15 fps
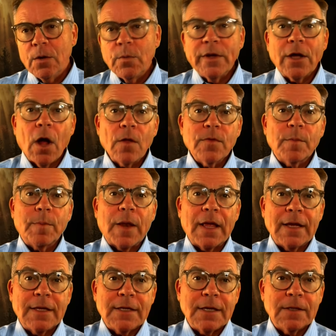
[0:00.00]
we called the
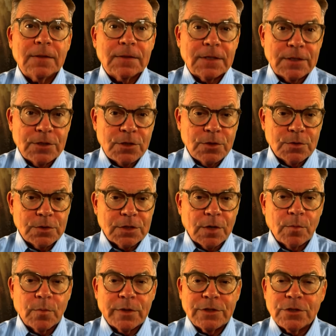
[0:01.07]
play Healed in
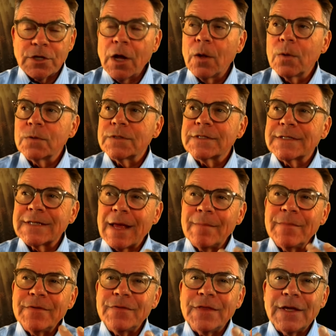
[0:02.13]
Houston. We told
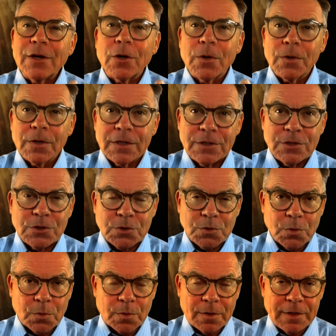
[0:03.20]
some of the early
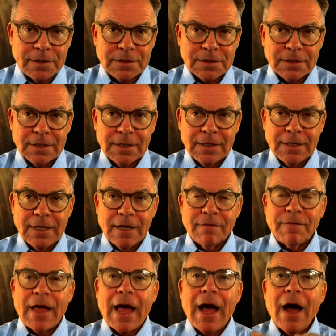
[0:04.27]
stories
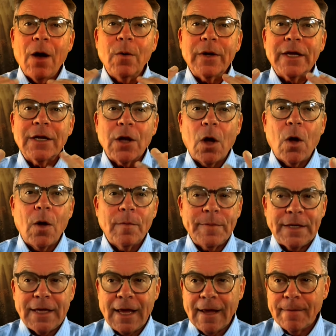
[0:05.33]
of how it all
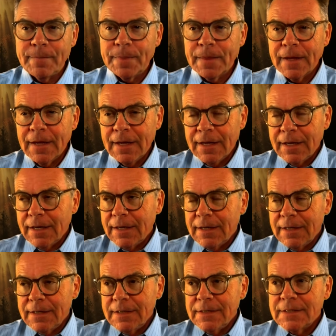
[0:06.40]
began.
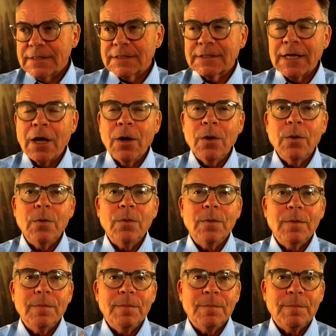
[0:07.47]

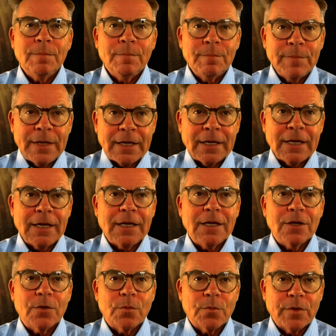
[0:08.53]
So
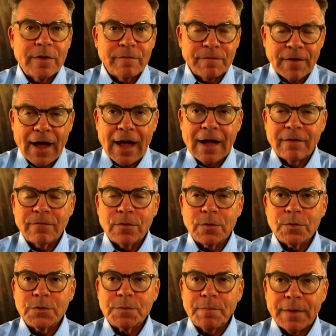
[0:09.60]
many
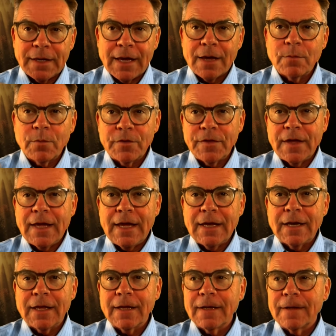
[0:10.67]
revivals begin with a
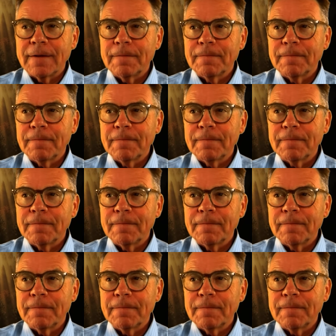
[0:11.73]
healing.